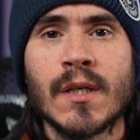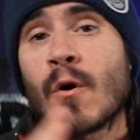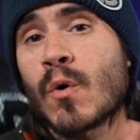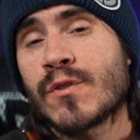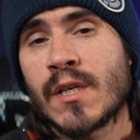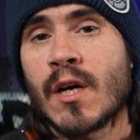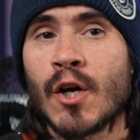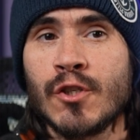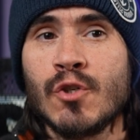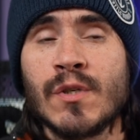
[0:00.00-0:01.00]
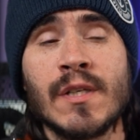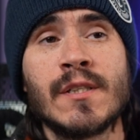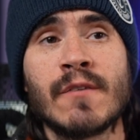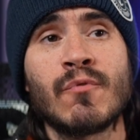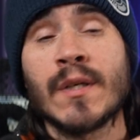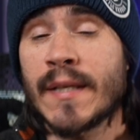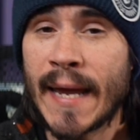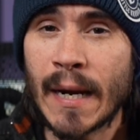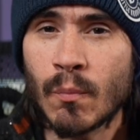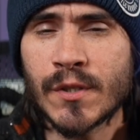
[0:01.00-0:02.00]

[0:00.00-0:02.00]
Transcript: focusing on using different camera